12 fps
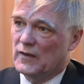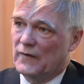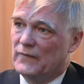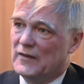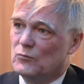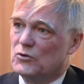
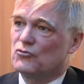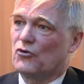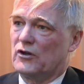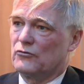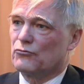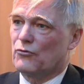And then we
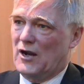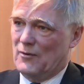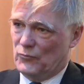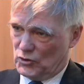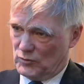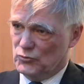try and
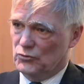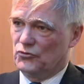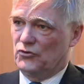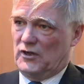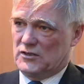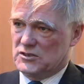wrap the
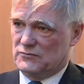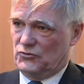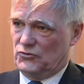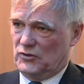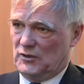community activity.